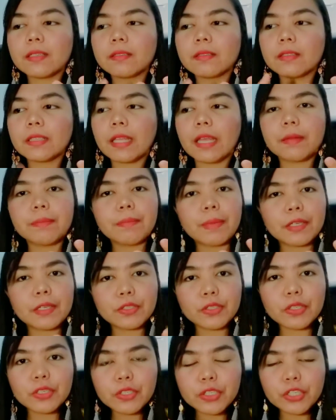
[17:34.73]
10
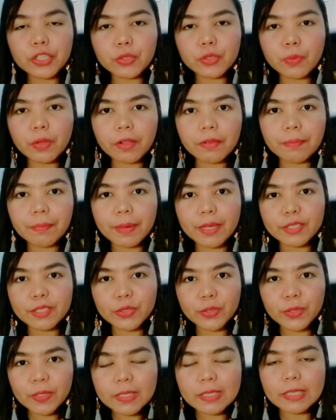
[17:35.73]
pesos or 12
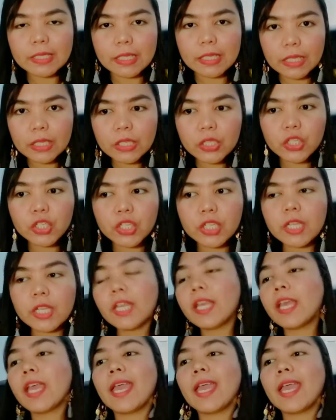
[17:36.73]
pesos each.